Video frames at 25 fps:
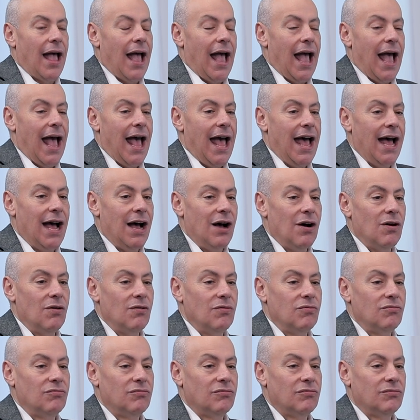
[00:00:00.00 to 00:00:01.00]

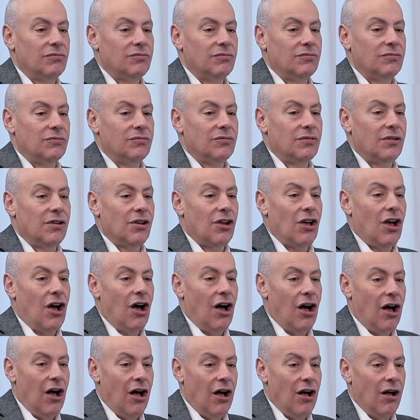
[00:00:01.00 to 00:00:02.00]
how
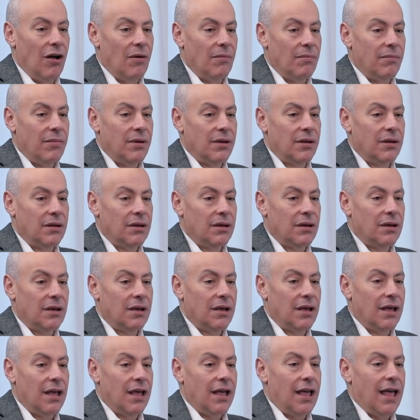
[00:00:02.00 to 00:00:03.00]
calm
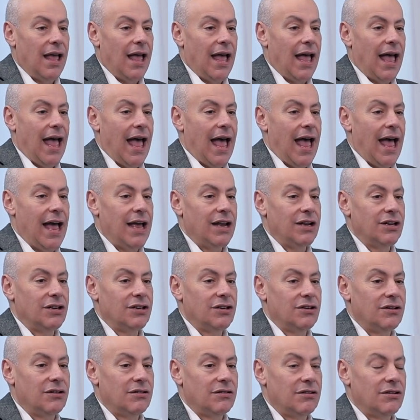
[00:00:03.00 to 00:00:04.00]

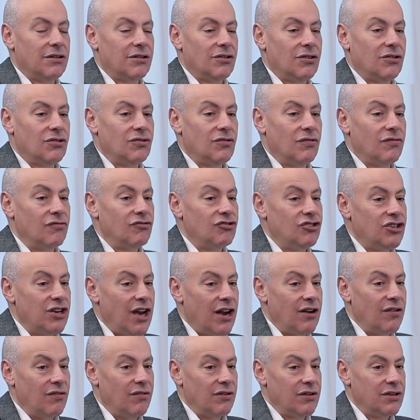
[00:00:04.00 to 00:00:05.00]
and sort of
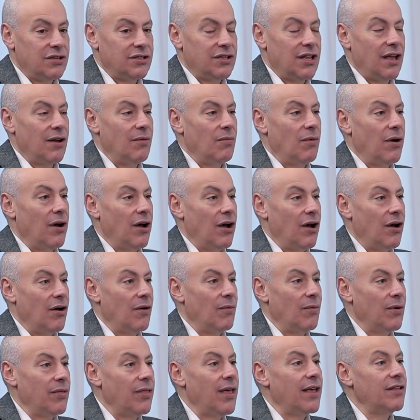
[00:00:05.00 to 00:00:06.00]
generous they were
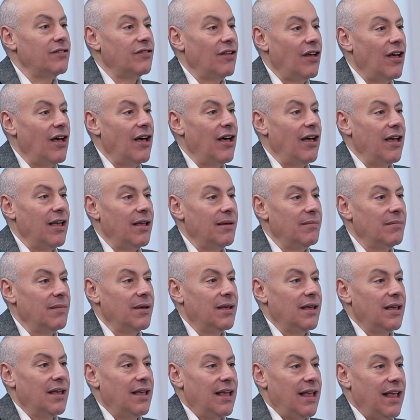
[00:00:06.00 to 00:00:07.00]
with their time
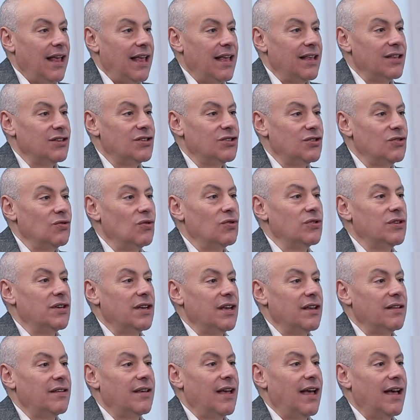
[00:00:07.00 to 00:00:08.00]
in sorting
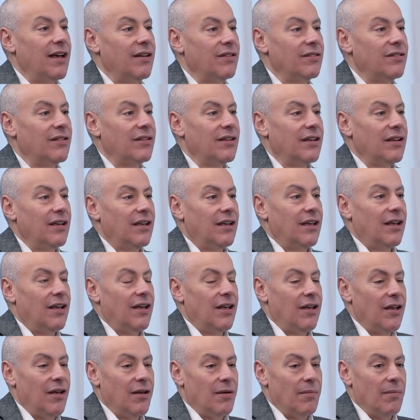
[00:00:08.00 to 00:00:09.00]
it out.
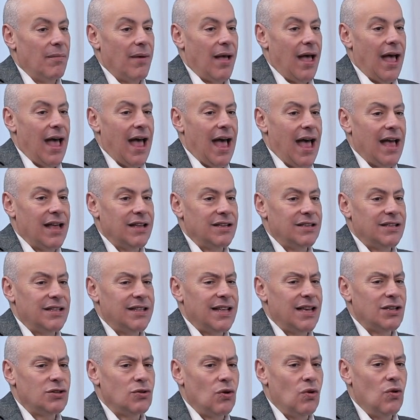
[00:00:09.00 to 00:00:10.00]
And
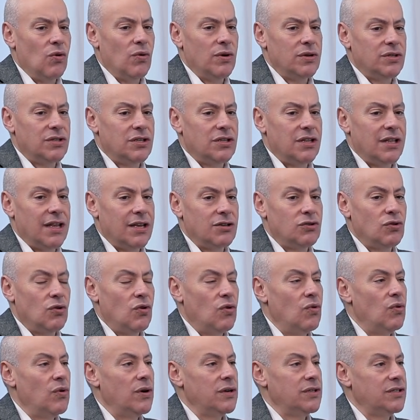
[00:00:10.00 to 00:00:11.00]
that's always
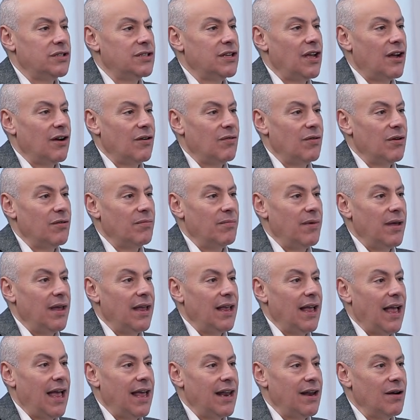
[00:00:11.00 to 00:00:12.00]
stuck with
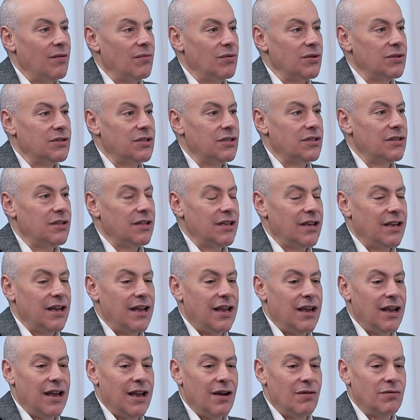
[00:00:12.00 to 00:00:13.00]
me. And it was
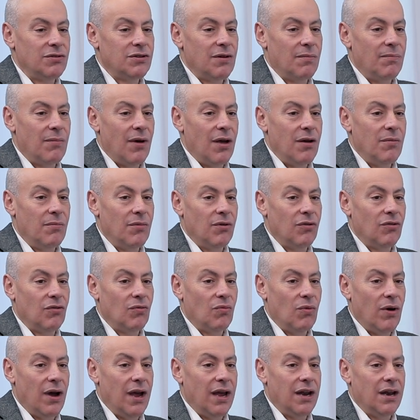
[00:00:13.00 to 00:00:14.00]
a moment
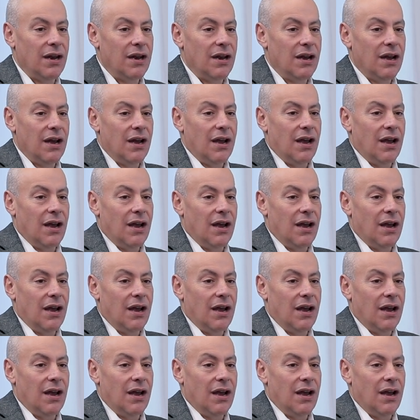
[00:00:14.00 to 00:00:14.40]
when